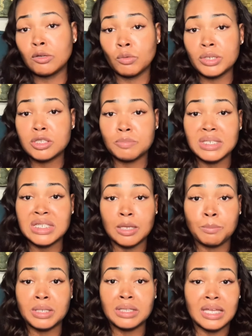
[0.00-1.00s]
going to be
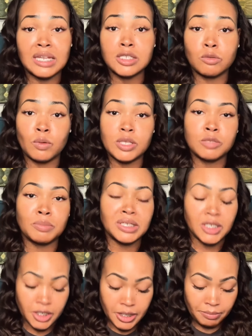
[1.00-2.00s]
something that is going to be
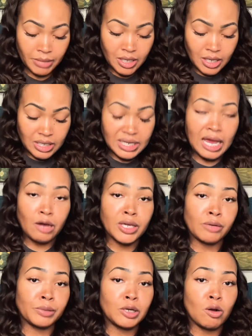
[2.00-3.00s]
done. Now,
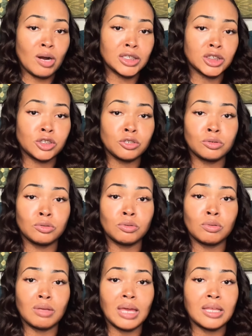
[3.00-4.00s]
in regards
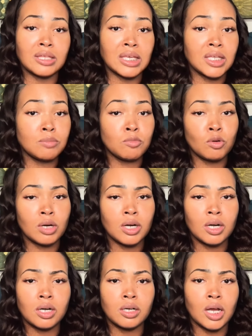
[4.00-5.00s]
to any
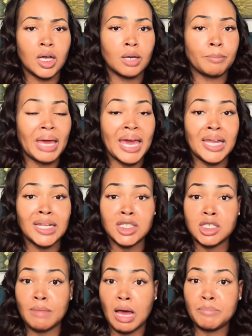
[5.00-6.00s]
more added
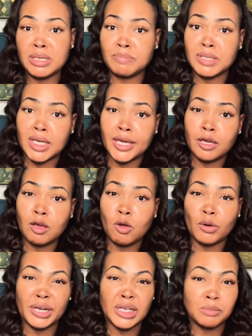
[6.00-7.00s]
to my BBL
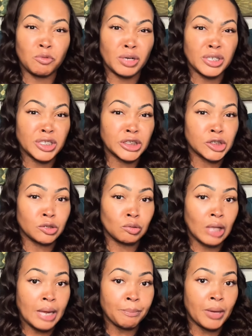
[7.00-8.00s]
or any more
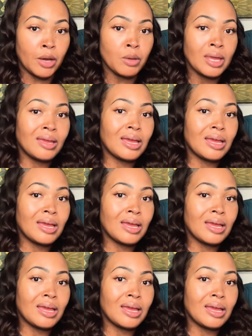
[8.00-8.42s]
additional lipo,